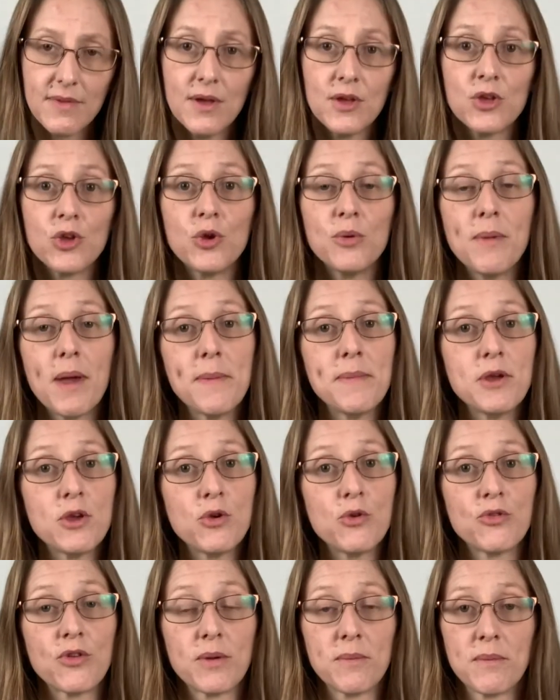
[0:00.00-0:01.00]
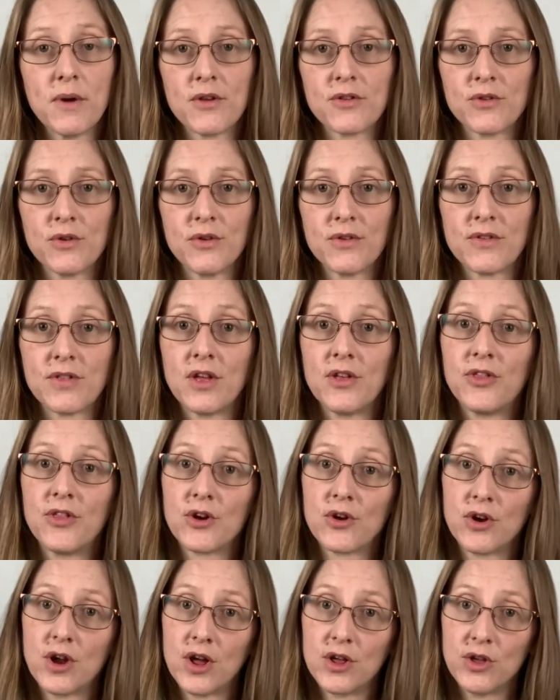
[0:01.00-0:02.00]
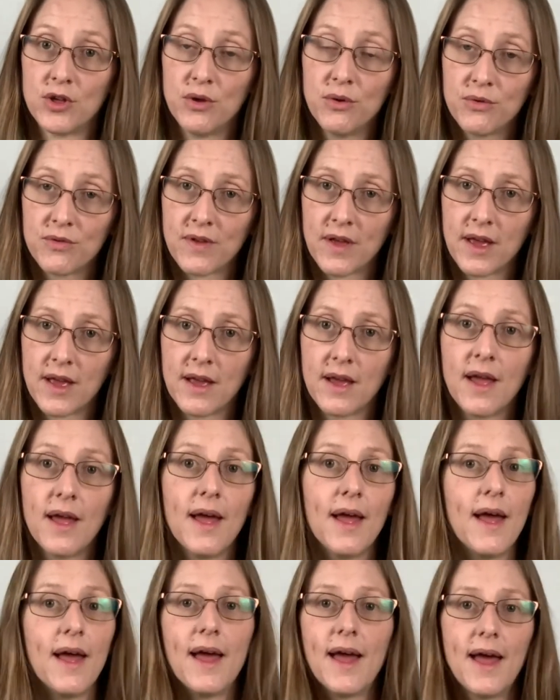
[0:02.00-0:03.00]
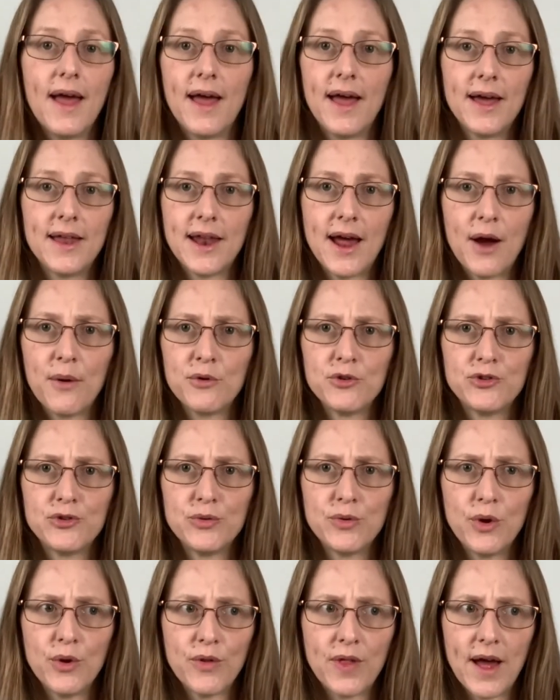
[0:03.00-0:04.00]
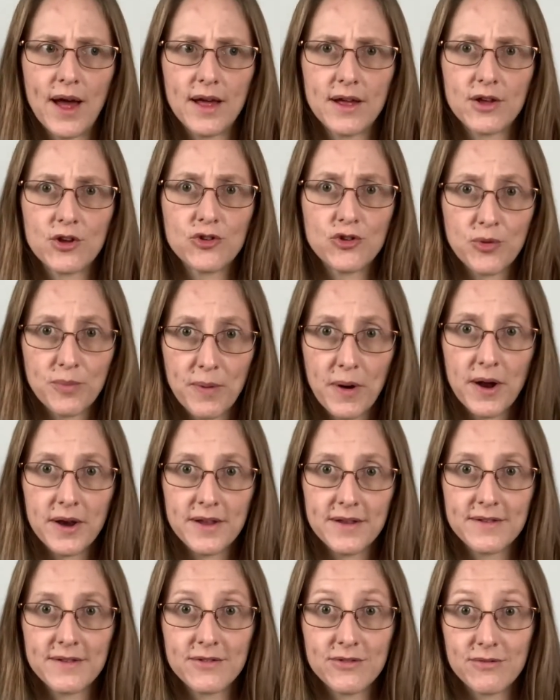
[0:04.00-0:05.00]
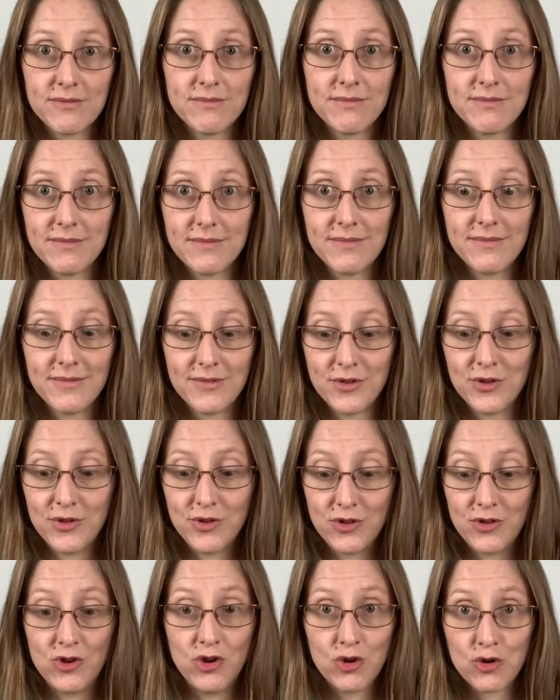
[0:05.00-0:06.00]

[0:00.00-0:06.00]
You may be using muscles that they're not using. And how would you know that? Because you're